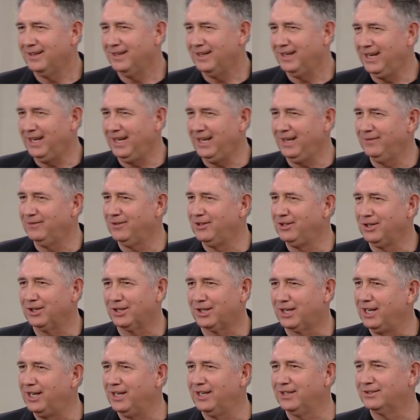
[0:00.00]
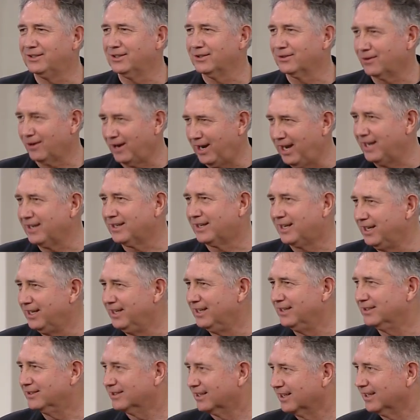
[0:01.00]
Even your kids and
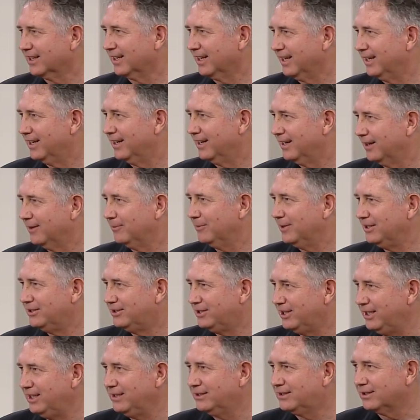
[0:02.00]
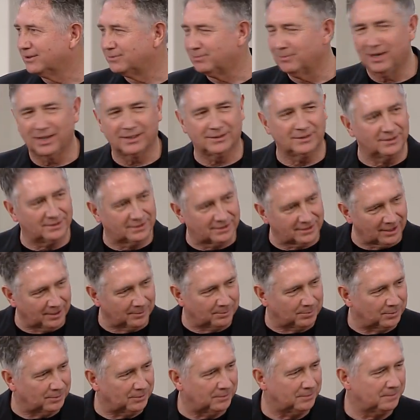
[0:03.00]
grandkids can get it. I mean, Jesus makes it
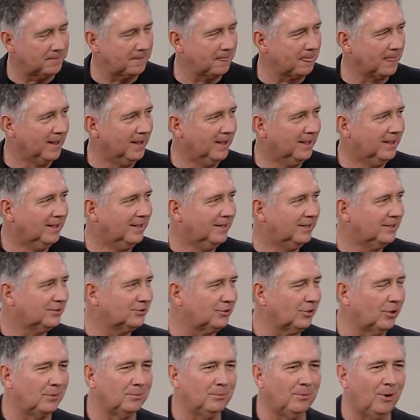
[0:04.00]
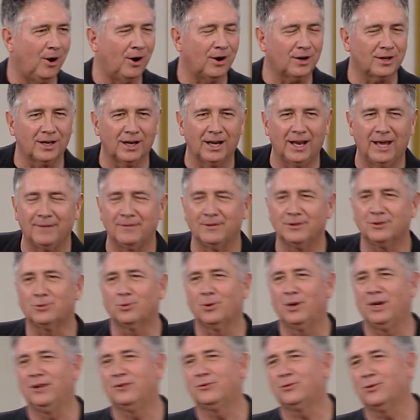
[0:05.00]
simple. So in Mark 11,
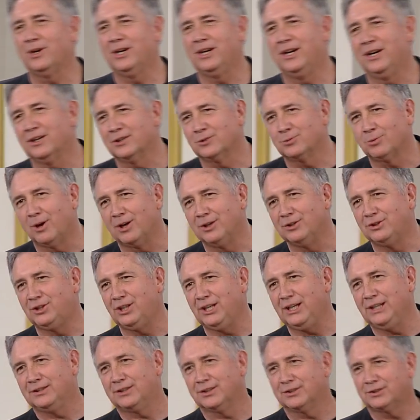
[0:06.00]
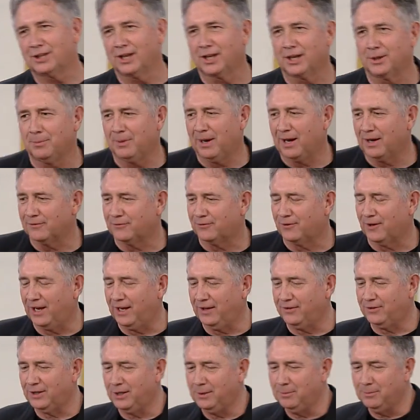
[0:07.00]
23, here's what Jesus said about
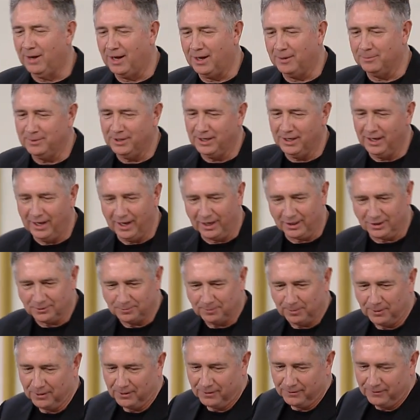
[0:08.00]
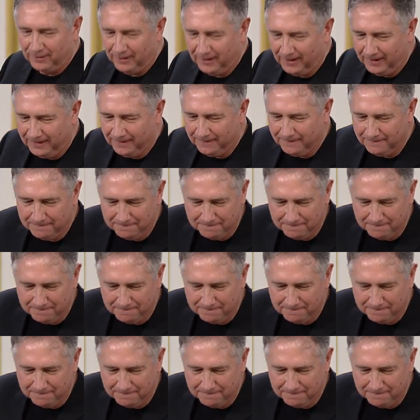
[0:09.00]
faith. He might be an expert, right?